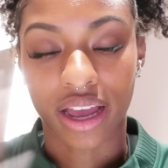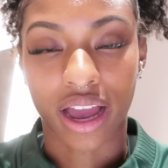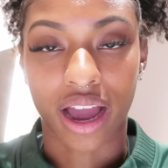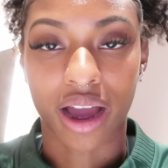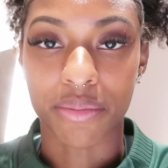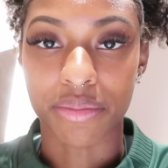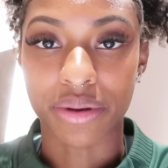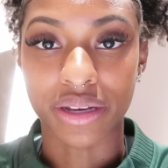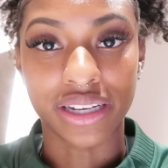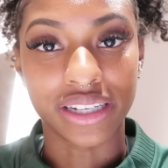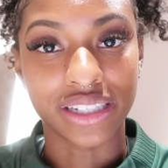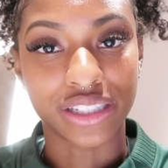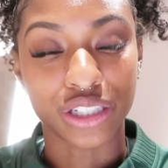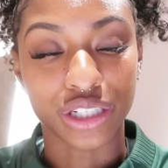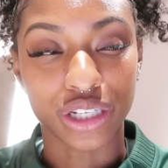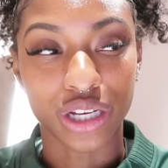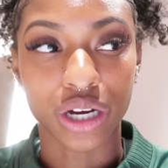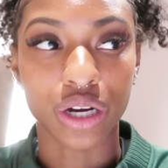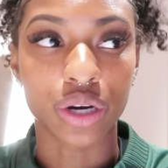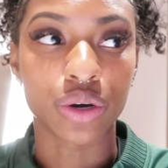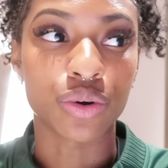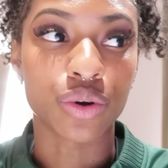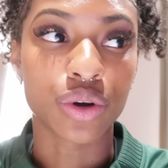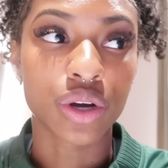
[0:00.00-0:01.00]
I'll be good to
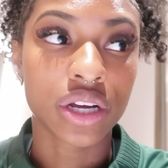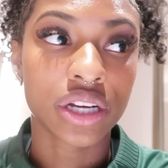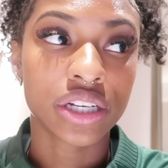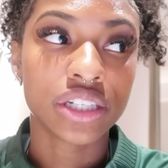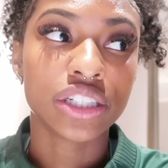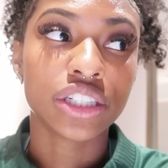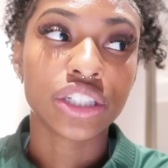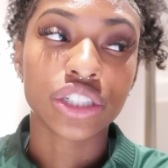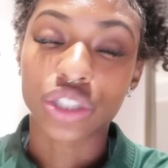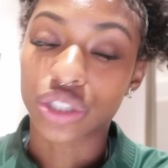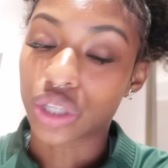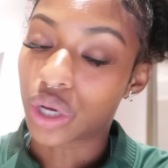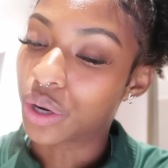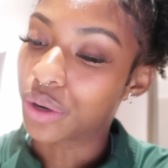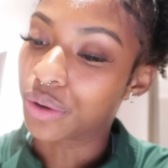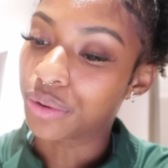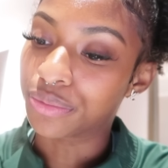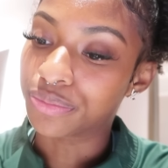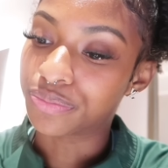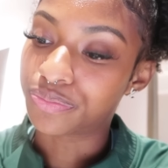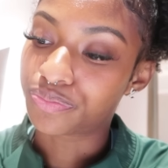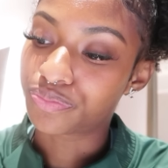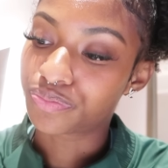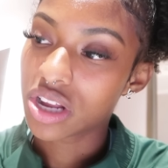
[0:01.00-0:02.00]
go.
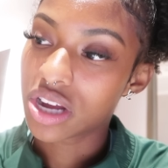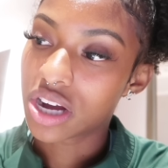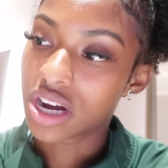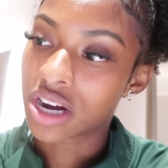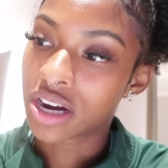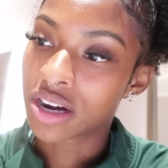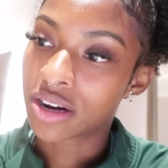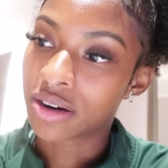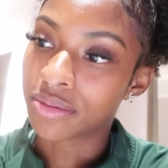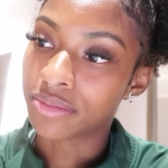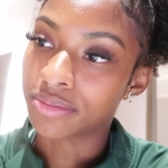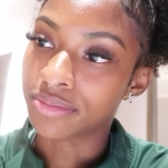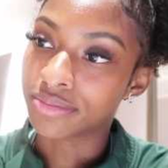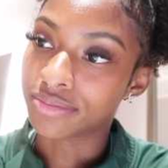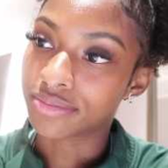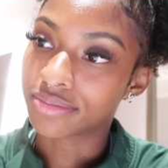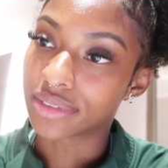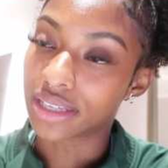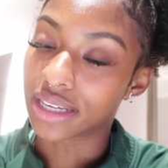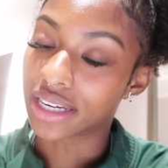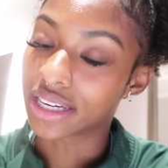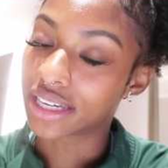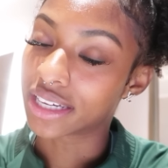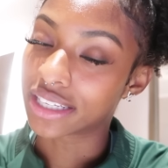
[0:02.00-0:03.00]
So
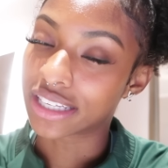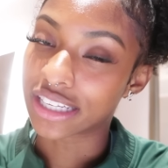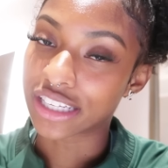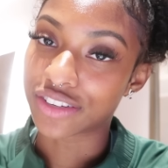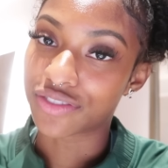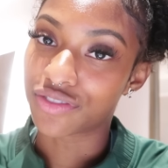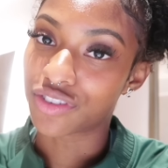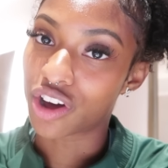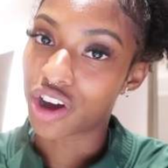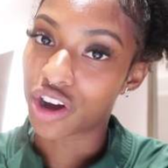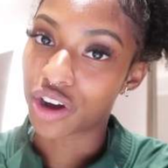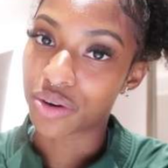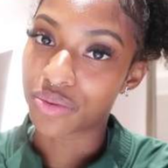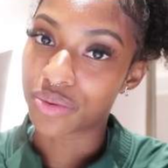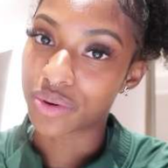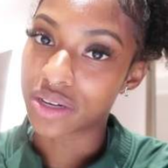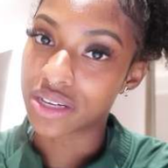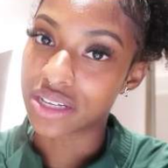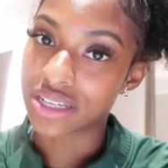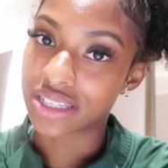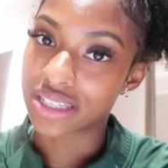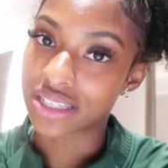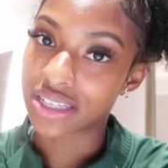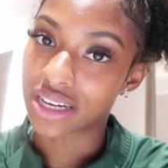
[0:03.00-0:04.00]
yeah, this vlog
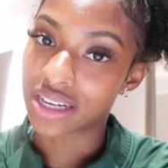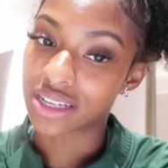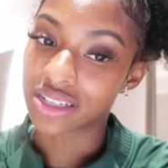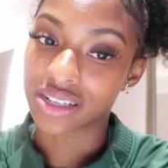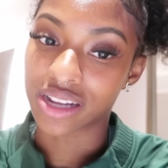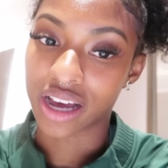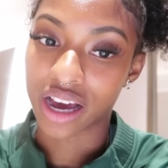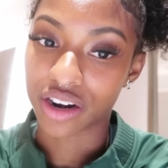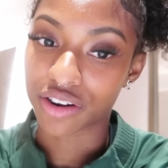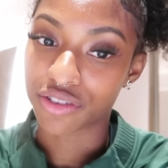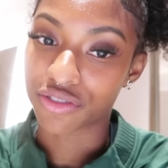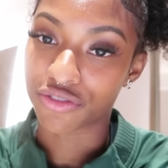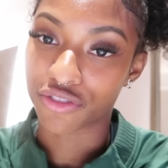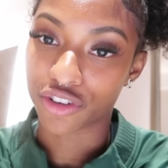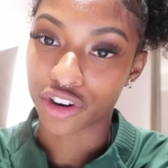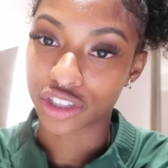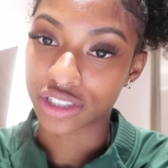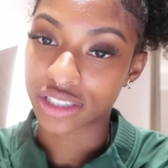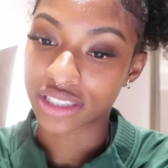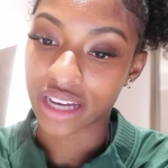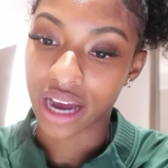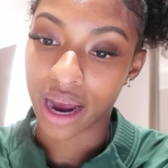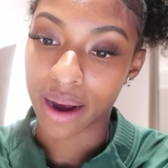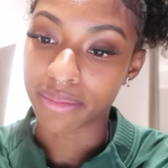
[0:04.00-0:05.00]
was a lot of
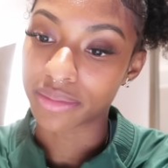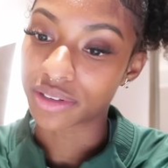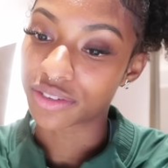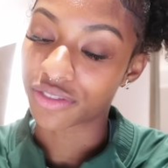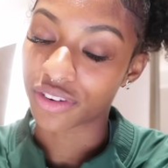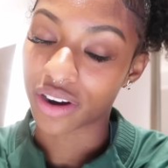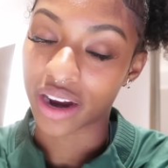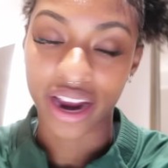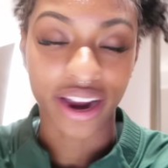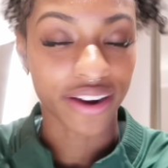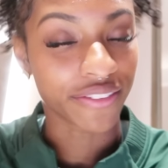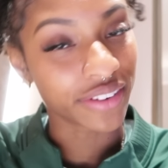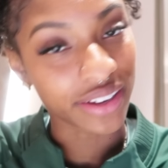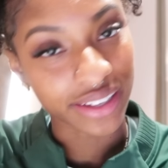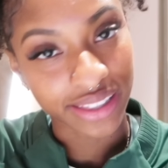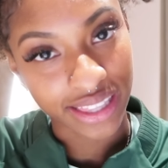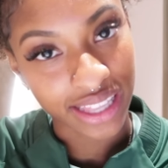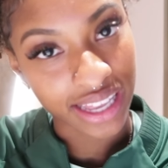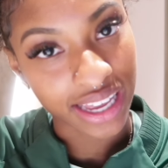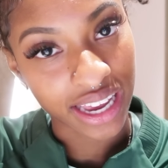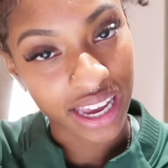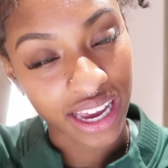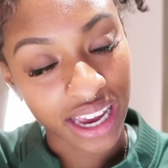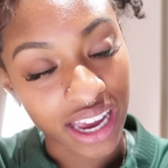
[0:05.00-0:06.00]
first times for
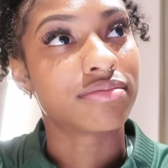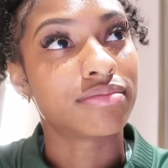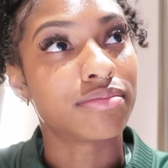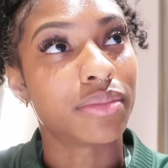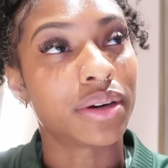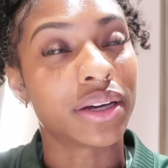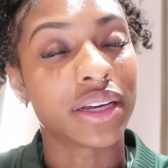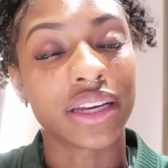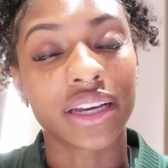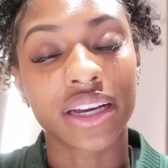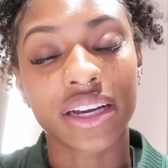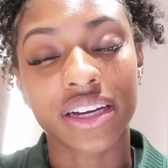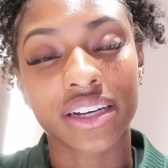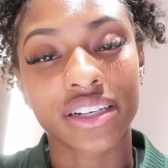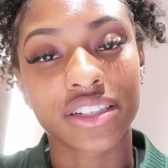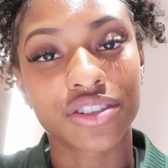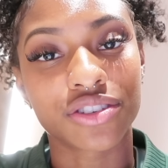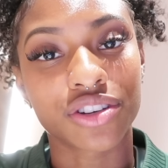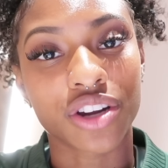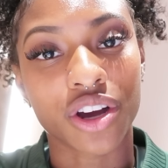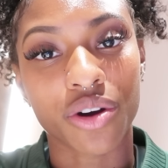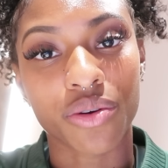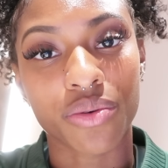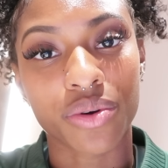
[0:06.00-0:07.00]
everything. But yeah,
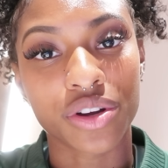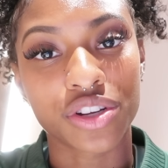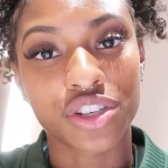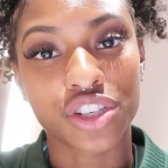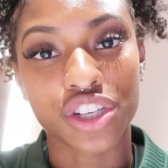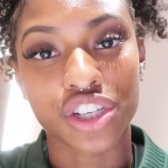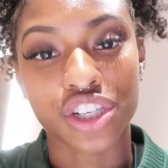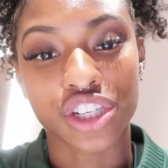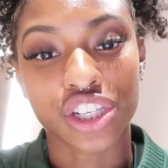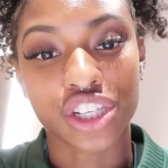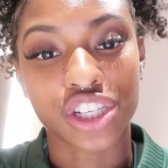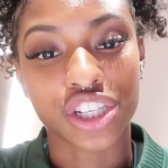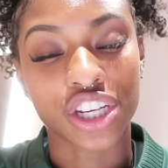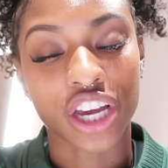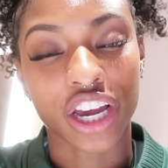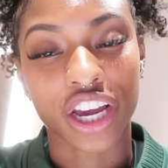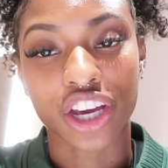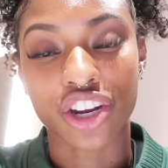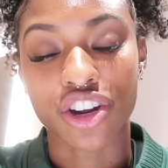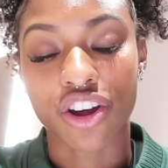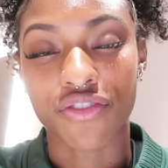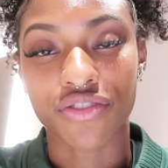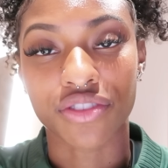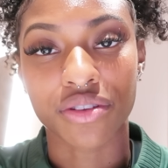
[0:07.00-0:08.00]
you know, we're just
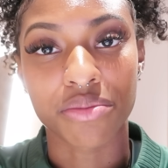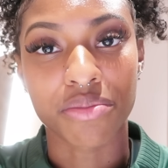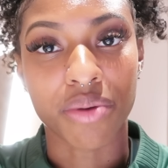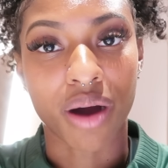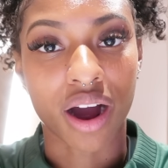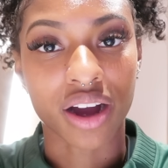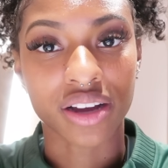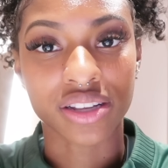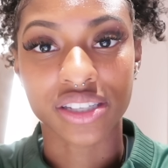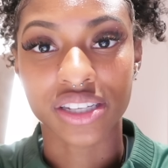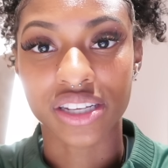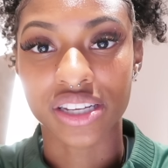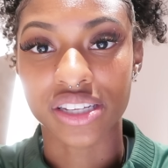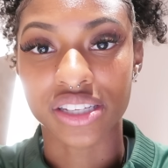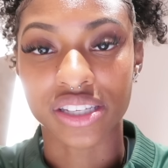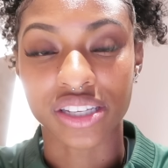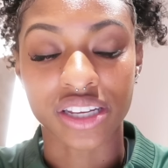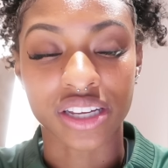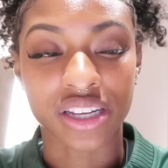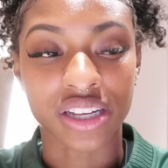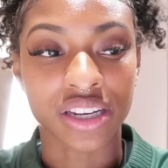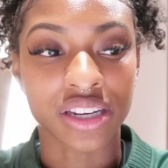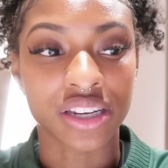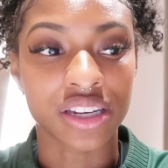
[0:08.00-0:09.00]
checking off the boxes
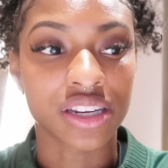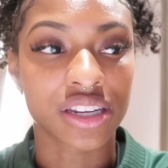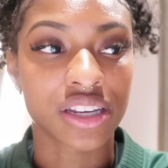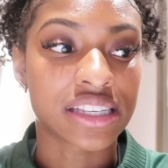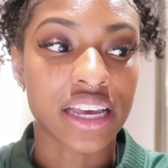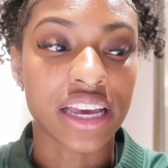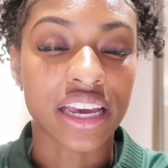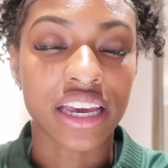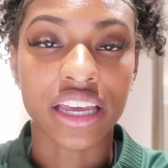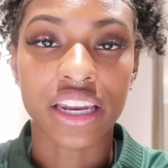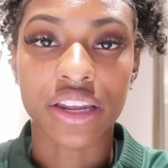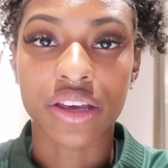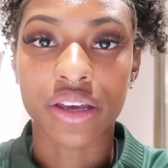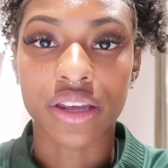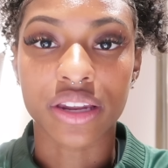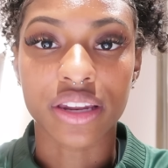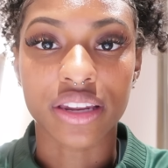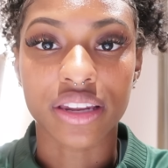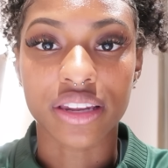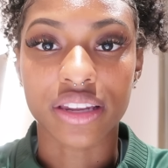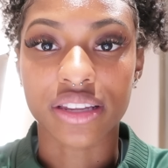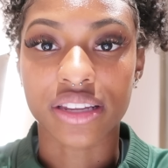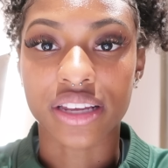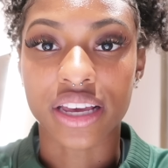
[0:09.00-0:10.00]
and taking it
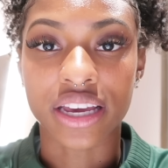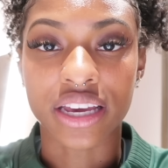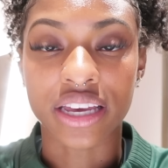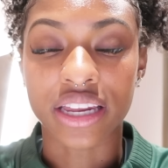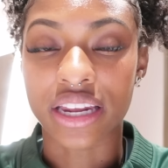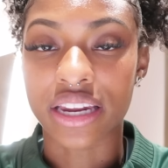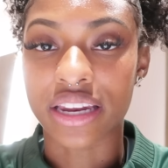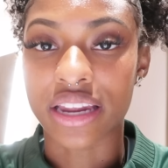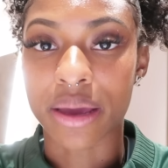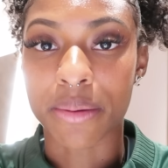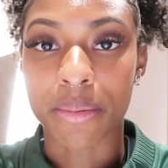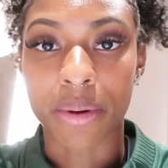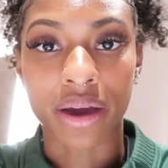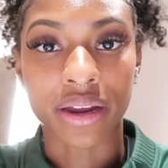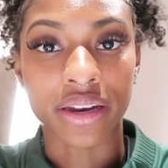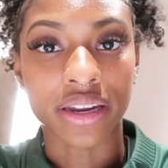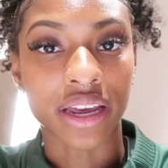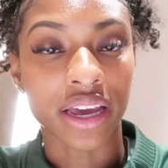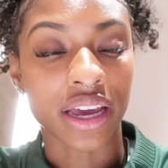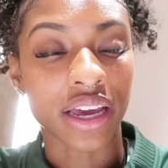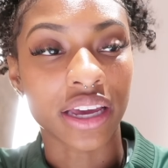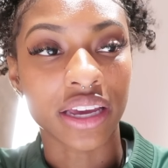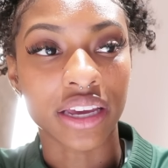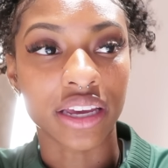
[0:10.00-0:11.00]
day by
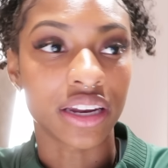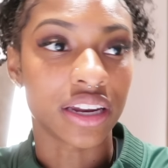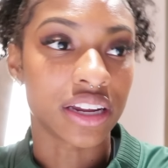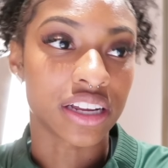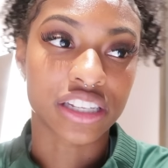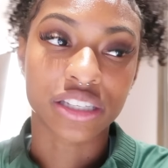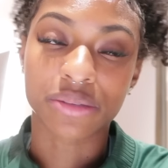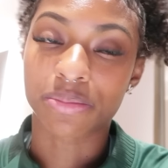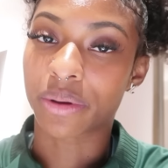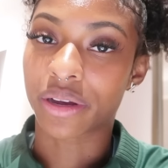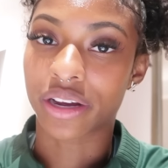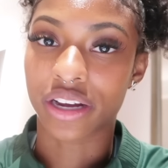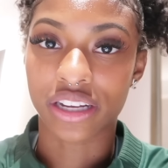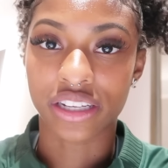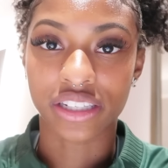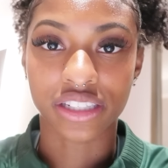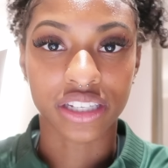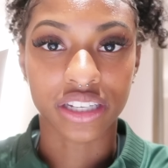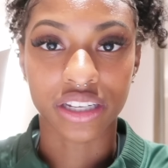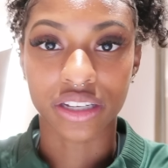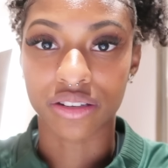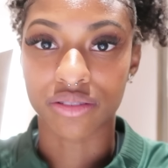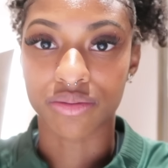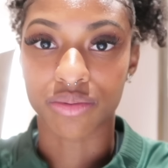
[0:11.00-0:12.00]
day and
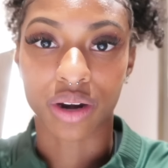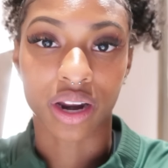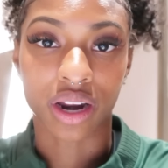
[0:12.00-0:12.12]
experiencing